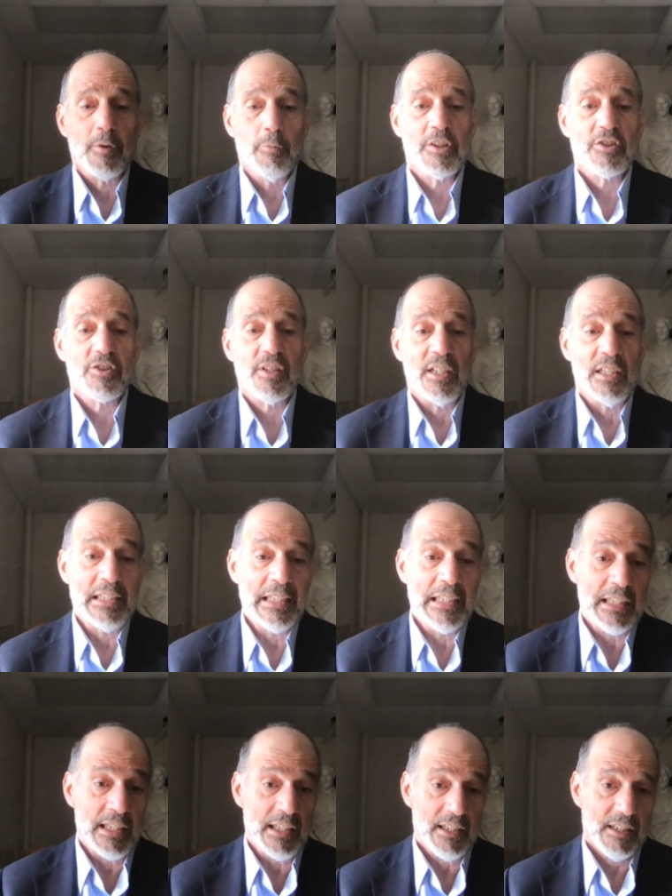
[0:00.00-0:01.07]
which they
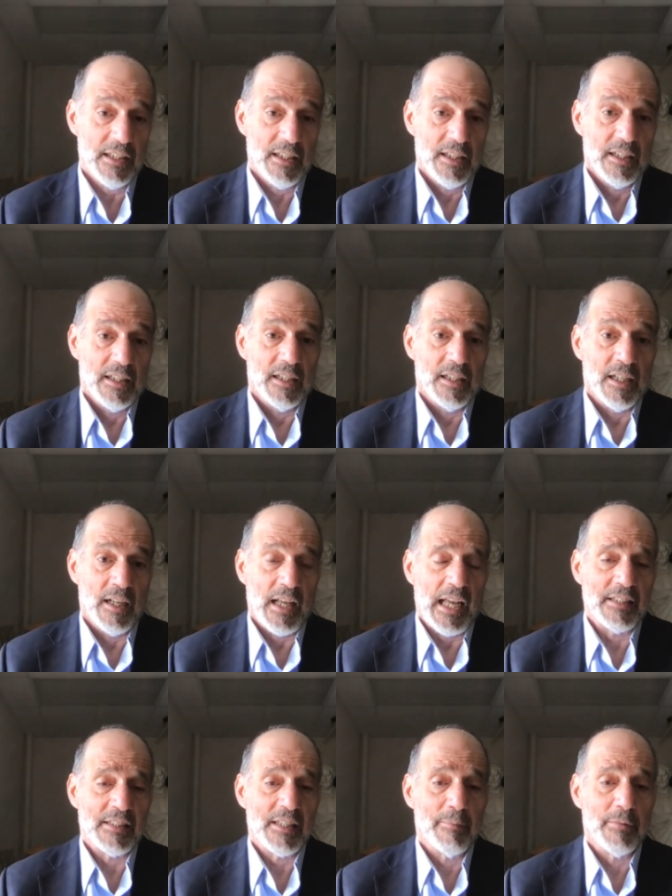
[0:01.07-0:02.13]
did.
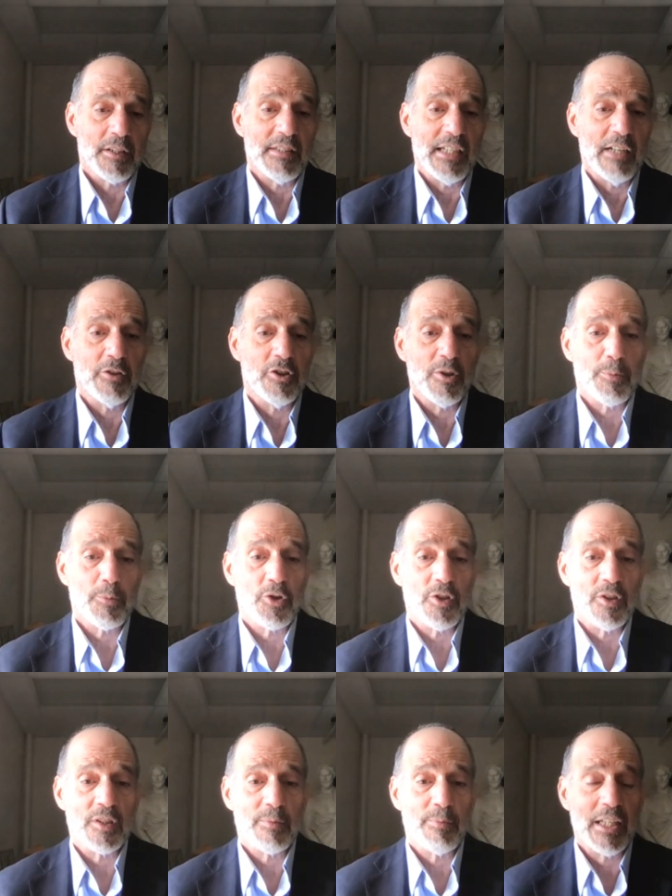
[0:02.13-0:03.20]
And some of those native
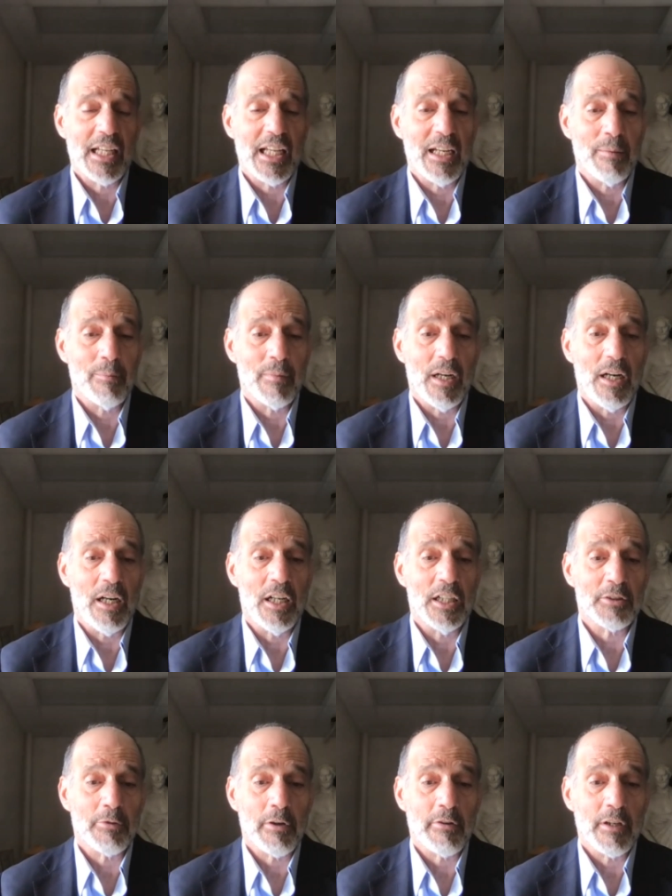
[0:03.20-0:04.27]
Egyptians became
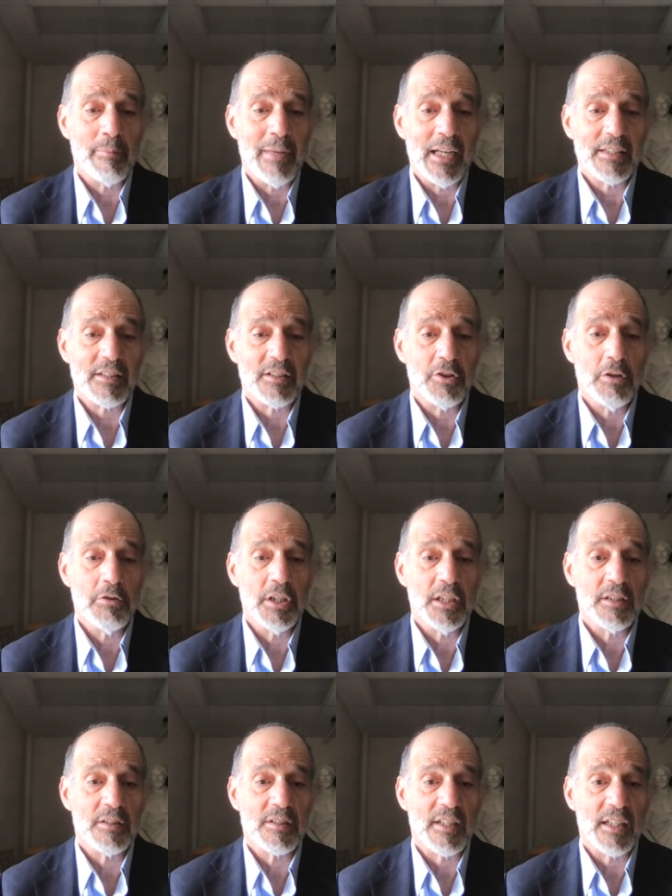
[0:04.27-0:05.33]
honorary
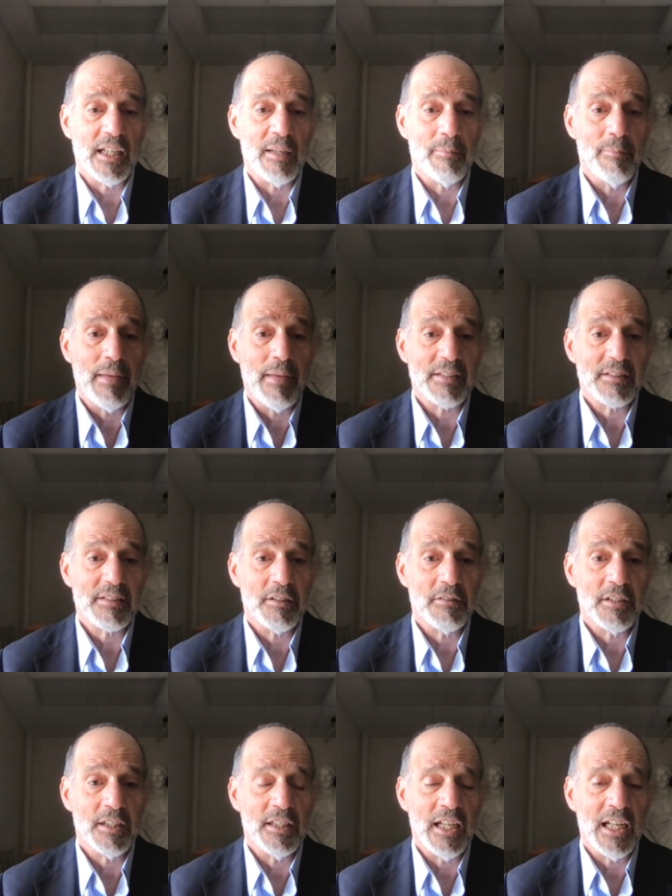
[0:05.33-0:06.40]
Macedonians. They get
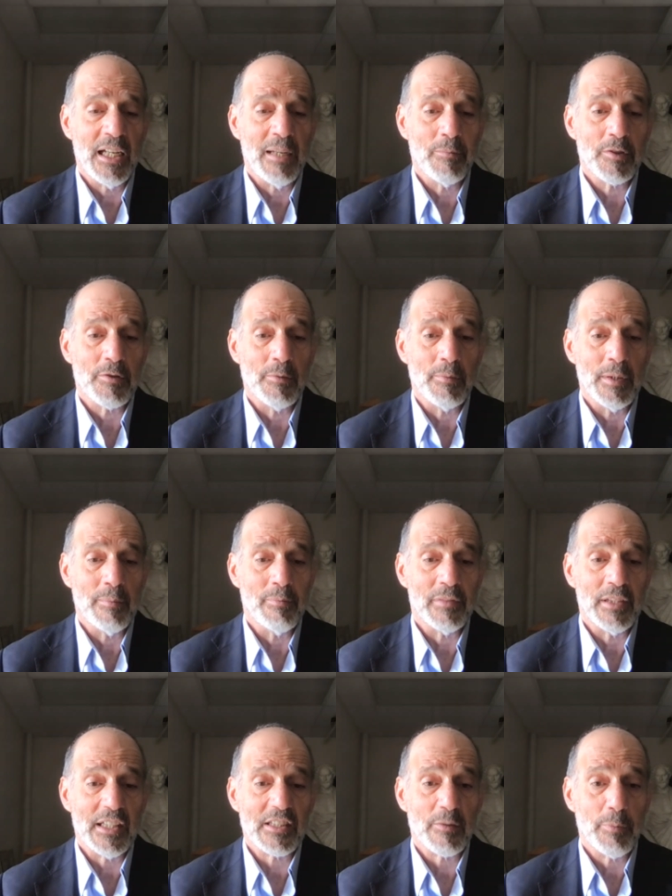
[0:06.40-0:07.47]
Macedonian names. You meet
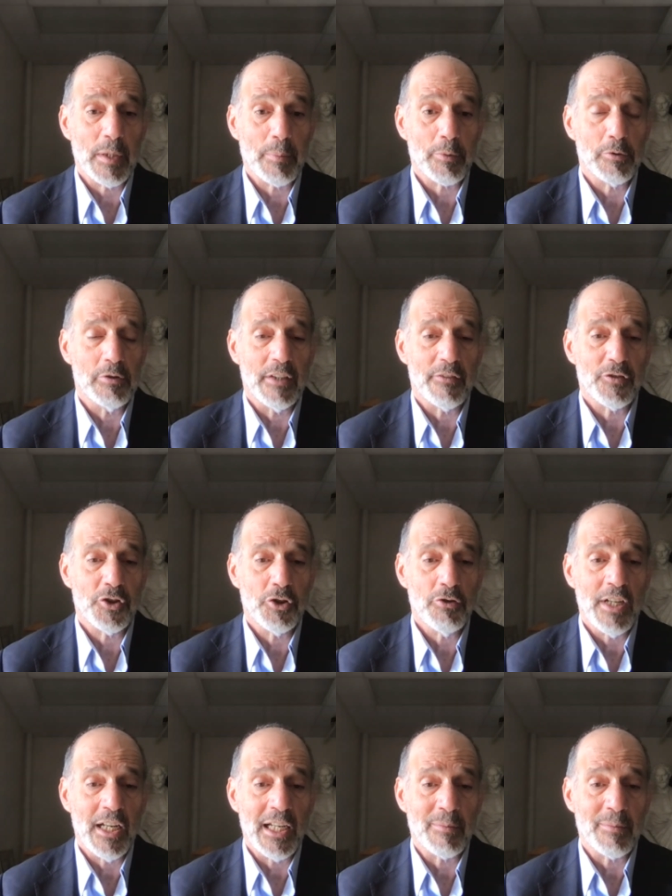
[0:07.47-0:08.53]
lots of people who have
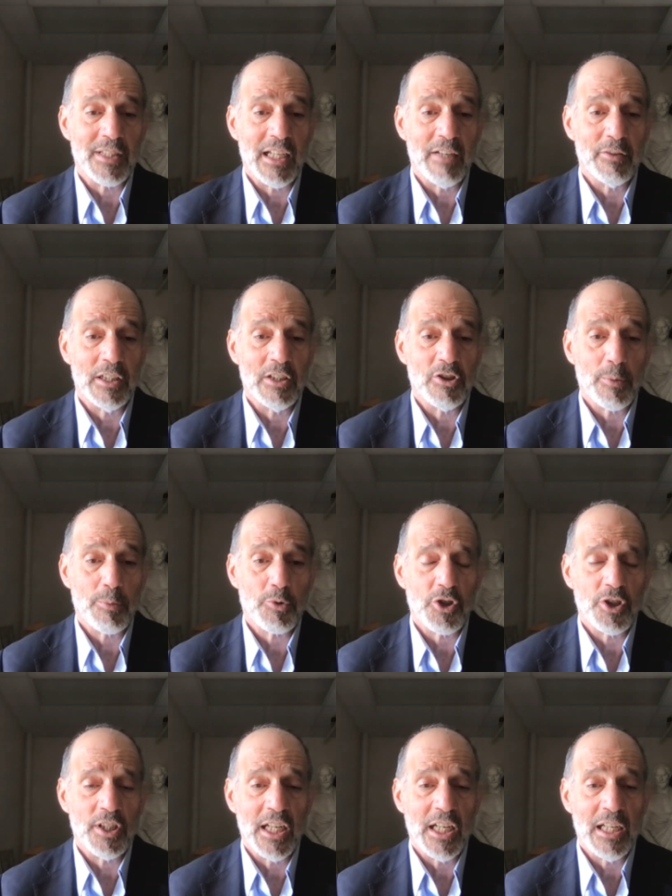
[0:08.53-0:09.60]
two names. They have an
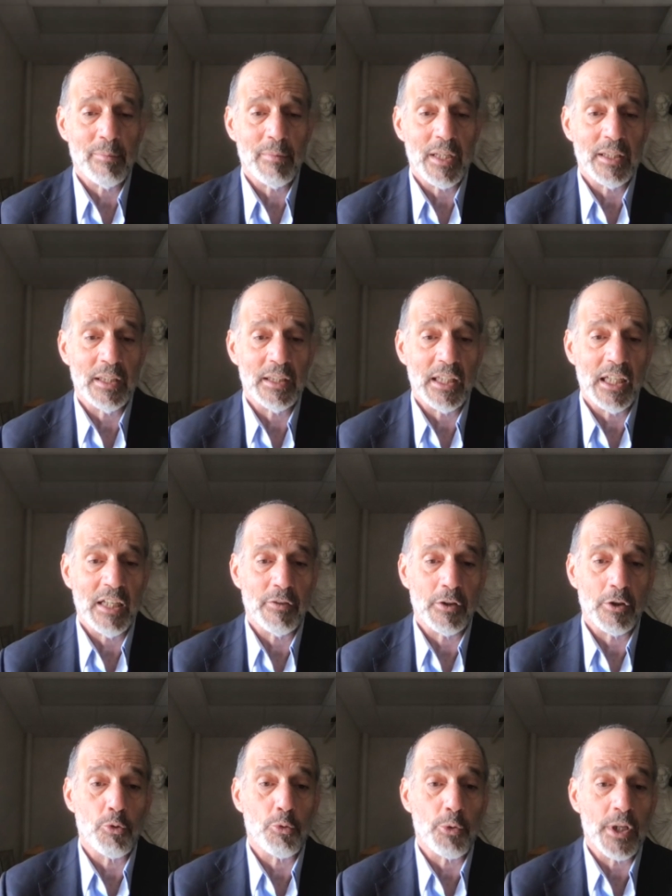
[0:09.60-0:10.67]
Egyptian name and then they have
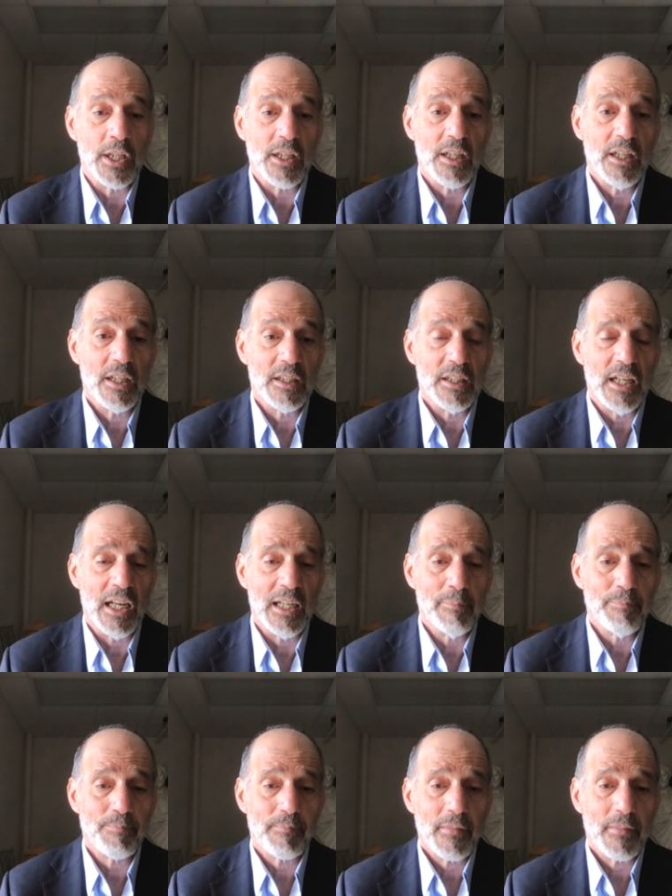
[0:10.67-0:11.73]
a Greek
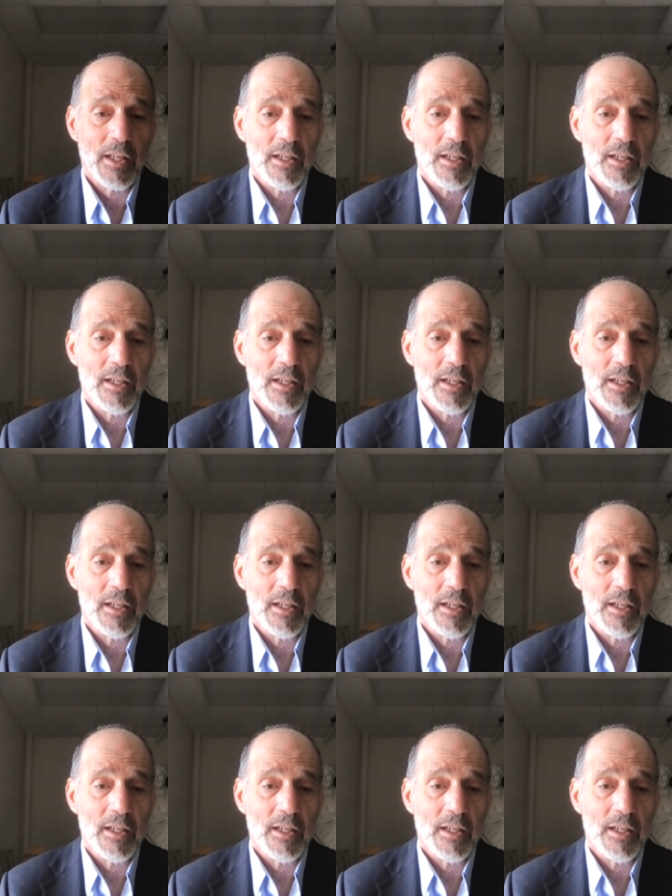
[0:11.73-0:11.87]
name.